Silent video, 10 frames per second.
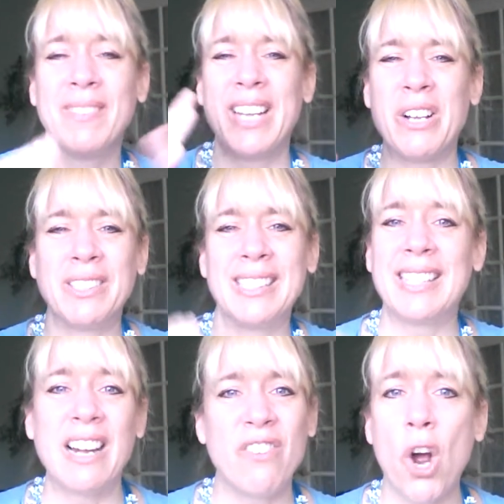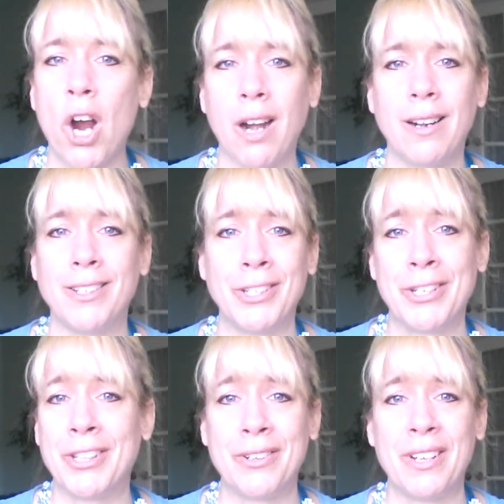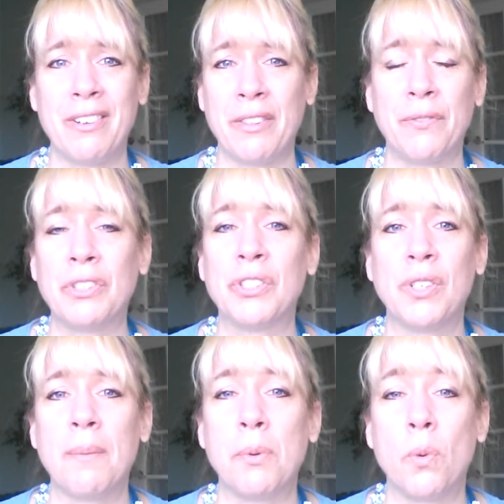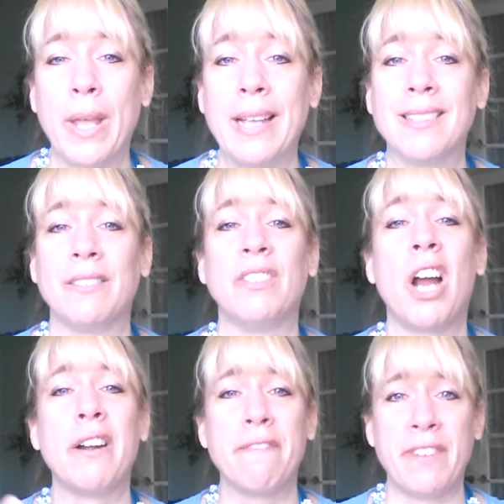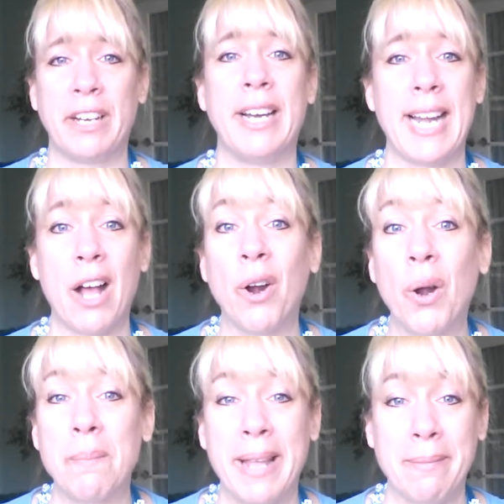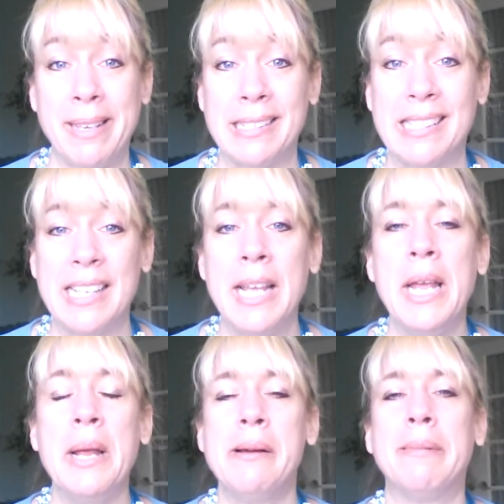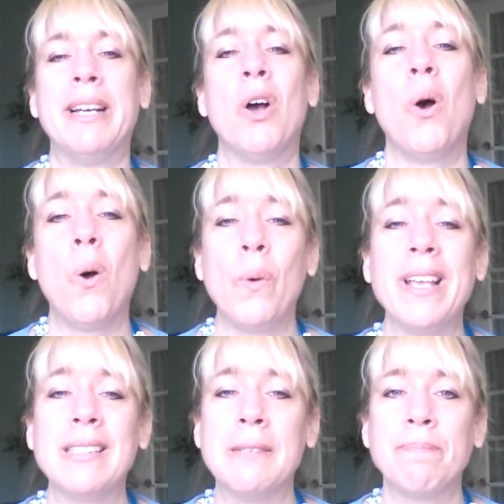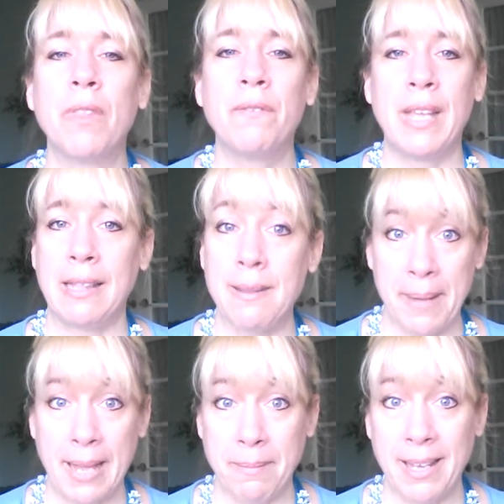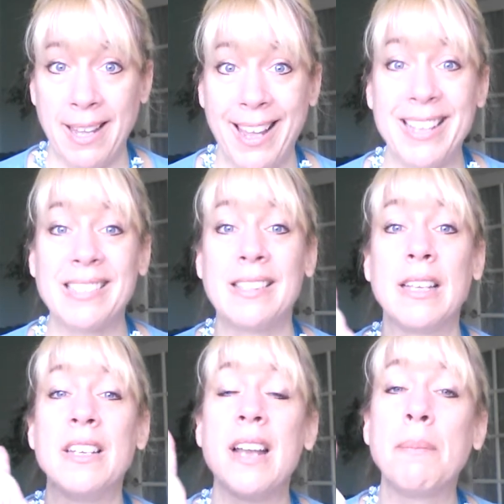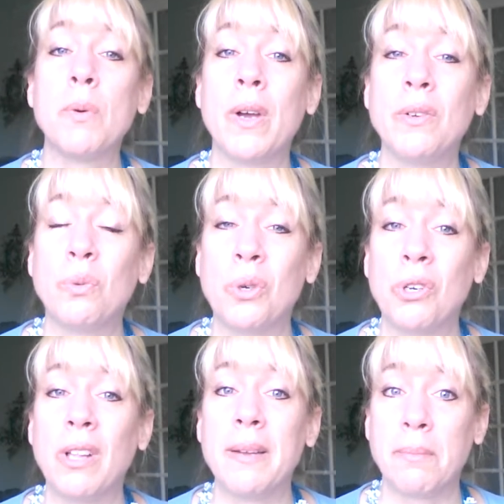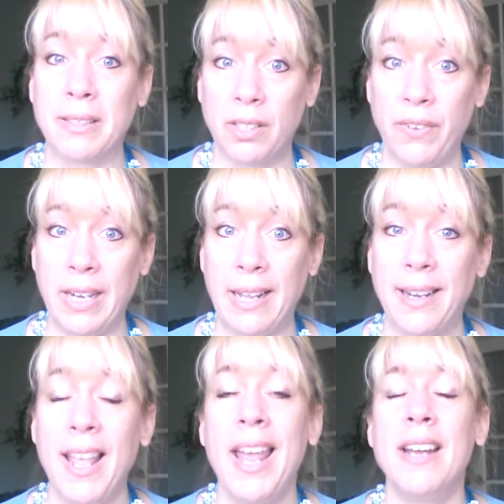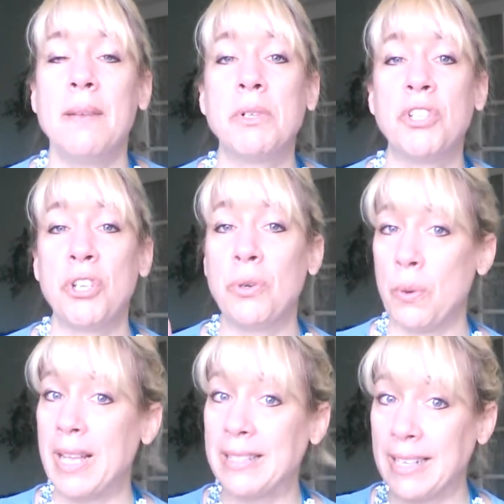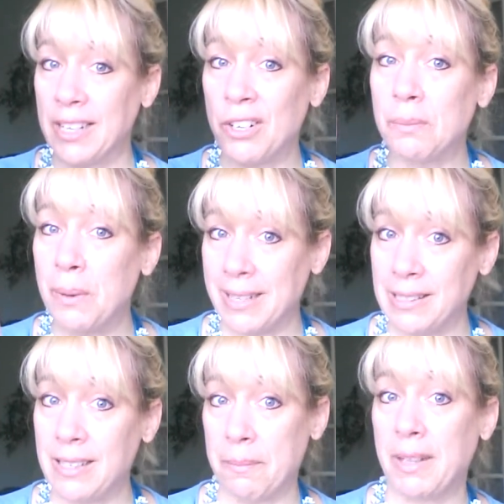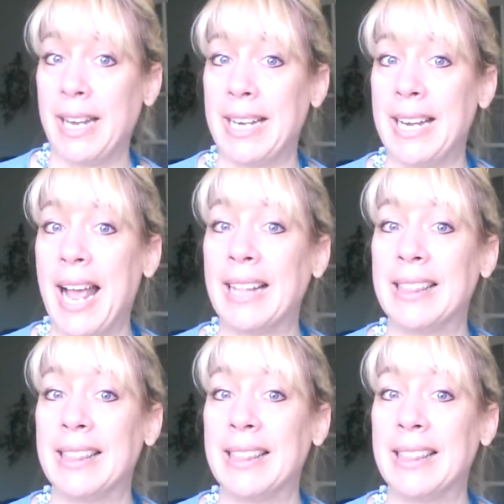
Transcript: It's just kind of hard during the first couple of weeks and kind of figuring out our babies. But always feed the baby is the number one rule in breastfeeding. Number two is getting our breast stimulated